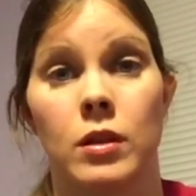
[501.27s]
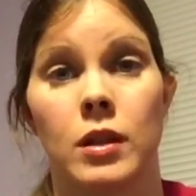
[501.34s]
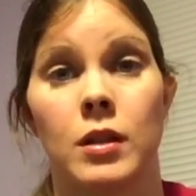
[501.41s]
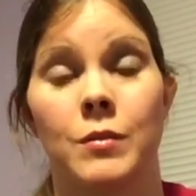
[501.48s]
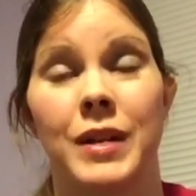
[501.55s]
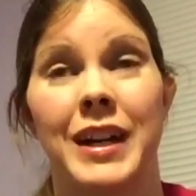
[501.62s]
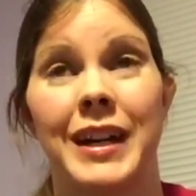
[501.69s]

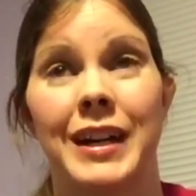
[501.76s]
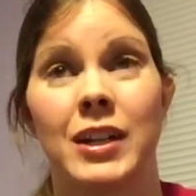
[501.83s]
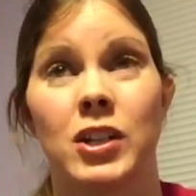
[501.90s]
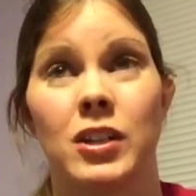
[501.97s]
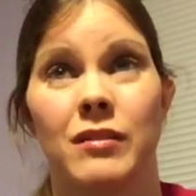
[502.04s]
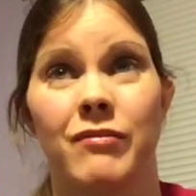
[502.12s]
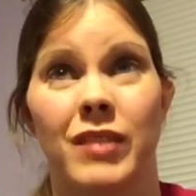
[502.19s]
I
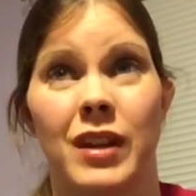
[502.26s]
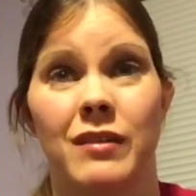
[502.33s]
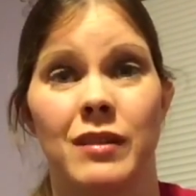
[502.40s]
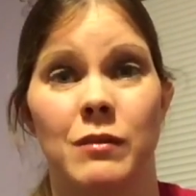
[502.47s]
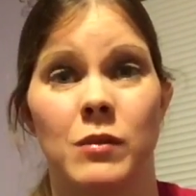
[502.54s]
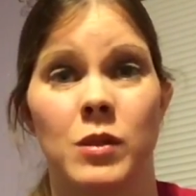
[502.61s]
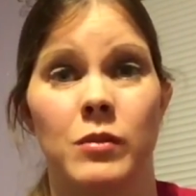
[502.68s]
actually found
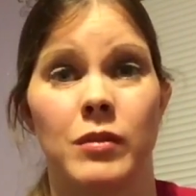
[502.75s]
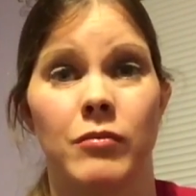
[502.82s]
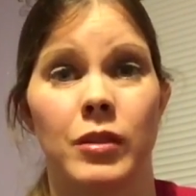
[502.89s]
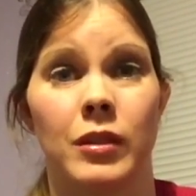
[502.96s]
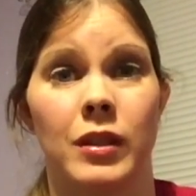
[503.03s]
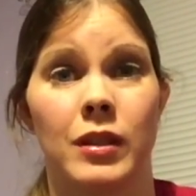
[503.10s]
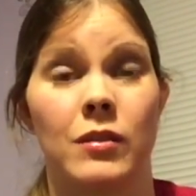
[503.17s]
them to be
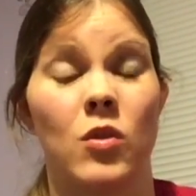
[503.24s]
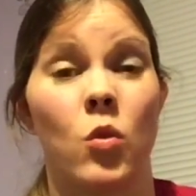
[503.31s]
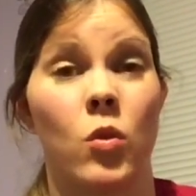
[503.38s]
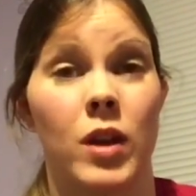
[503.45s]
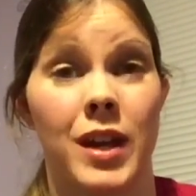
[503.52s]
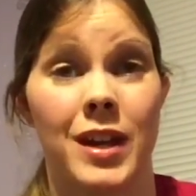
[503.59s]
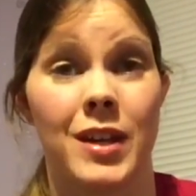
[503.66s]
really
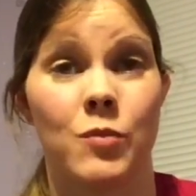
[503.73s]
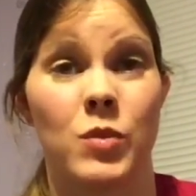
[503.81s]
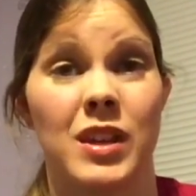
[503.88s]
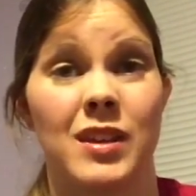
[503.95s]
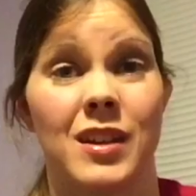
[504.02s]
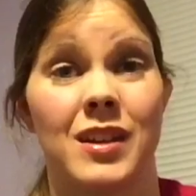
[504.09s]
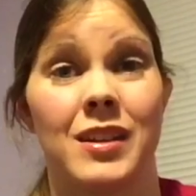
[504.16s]
annoying
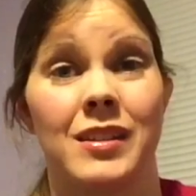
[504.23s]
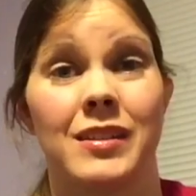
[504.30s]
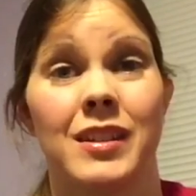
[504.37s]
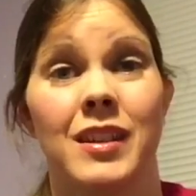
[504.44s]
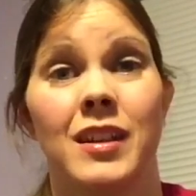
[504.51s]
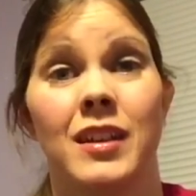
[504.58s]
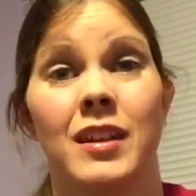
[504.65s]
because
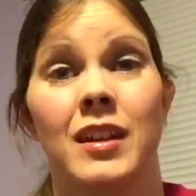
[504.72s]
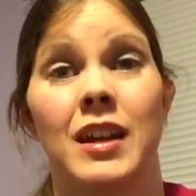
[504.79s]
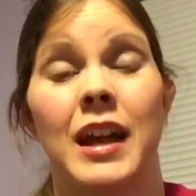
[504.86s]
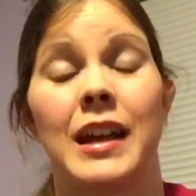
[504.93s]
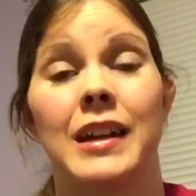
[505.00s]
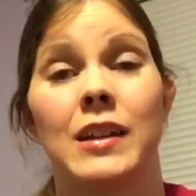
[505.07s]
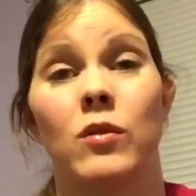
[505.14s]

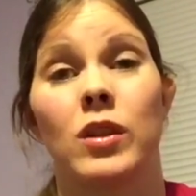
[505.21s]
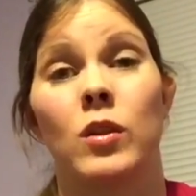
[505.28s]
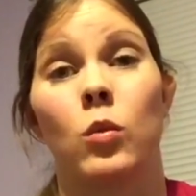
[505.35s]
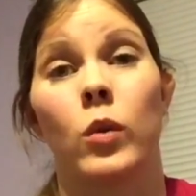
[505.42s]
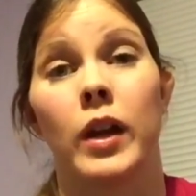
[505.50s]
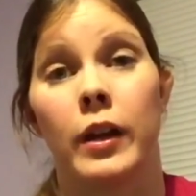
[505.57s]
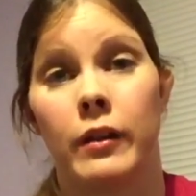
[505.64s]
I didn't want to
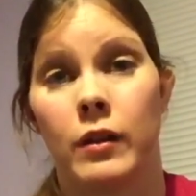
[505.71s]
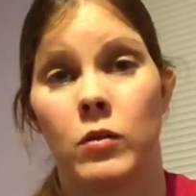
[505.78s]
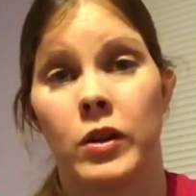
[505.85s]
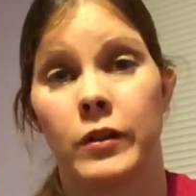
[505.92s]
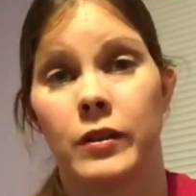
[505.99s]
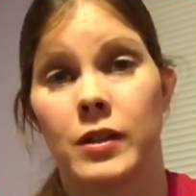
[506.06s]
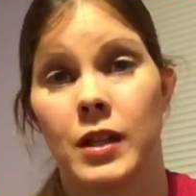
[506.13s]
wear them
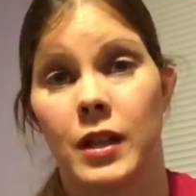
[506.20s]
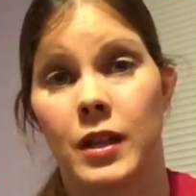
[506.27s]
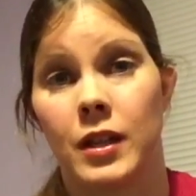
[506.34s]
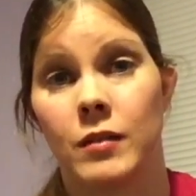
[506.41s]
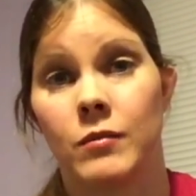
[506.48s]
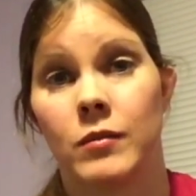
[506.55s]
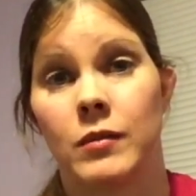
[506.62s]
all the
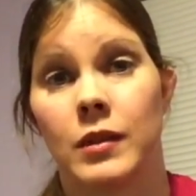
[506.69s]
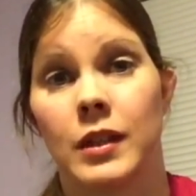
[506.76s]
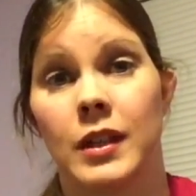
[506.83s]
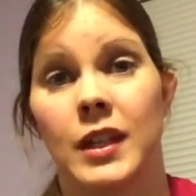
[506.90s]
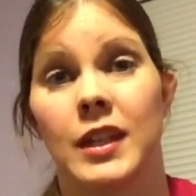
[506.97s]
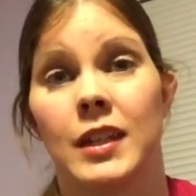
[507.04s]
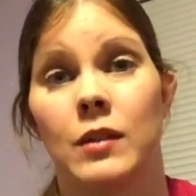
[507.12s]
time,
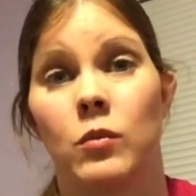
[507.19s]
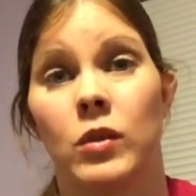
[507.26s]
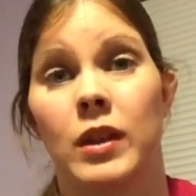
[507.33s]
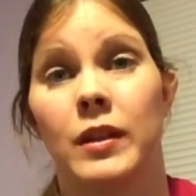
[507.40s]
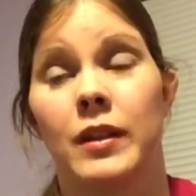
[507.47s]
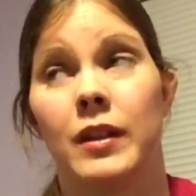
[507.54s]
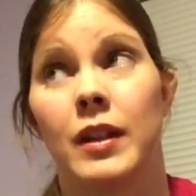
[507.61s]
and
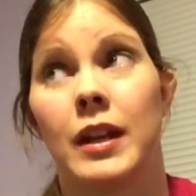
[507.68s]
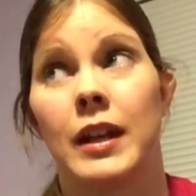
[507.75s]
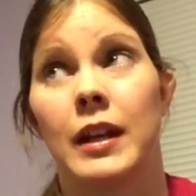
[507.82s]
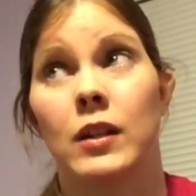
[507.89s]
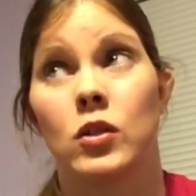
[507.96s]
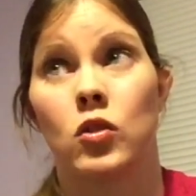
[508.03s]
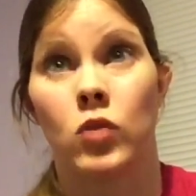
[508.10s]
when
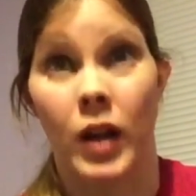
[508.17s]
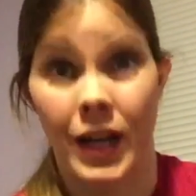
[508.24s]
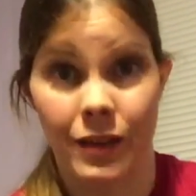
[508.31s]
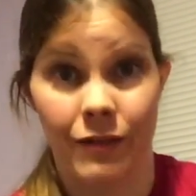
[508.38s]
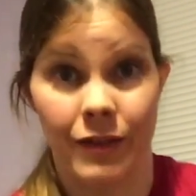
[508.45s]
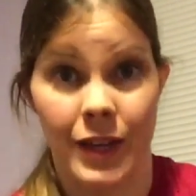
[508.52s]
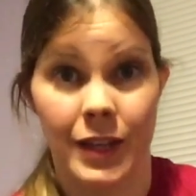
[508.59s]
I tried
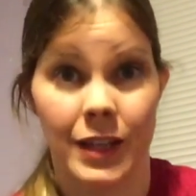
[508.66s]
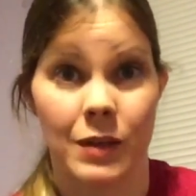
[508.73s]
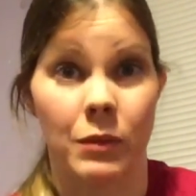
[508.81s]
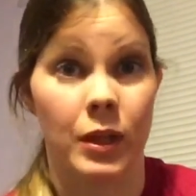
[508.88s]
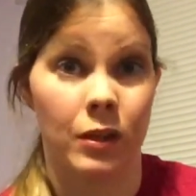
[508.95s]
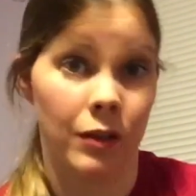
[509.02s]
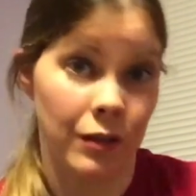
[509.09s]
to find them,
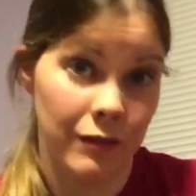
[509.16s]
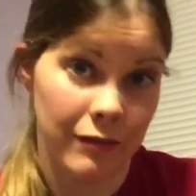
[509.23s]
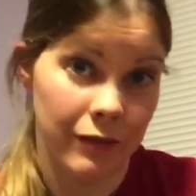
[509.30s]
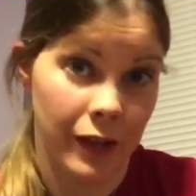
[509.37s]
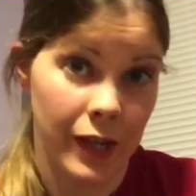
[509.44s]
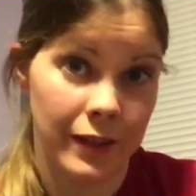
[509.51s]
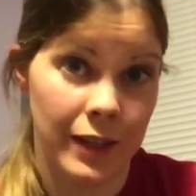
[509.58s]
I couldn't
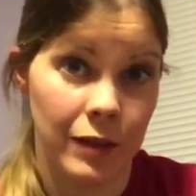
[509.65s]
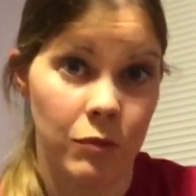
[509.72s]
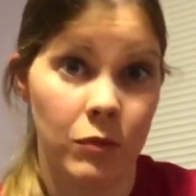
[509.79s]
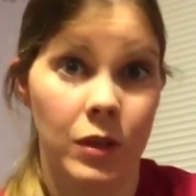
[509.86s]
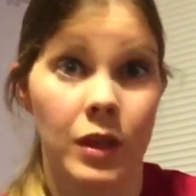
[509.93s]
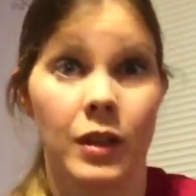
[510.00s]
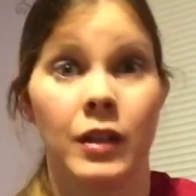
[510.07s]
find them.